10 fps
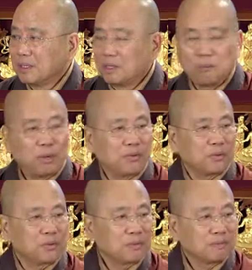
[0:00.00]
They're
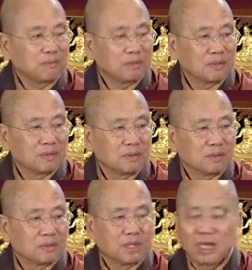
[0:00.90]
brothers.
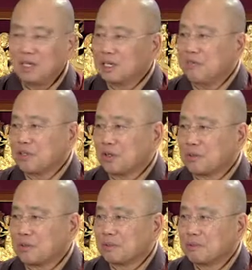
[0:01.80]
They can't leave each
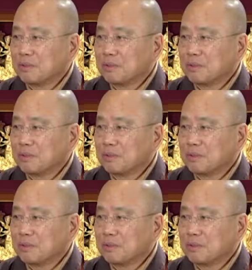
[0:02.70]
other.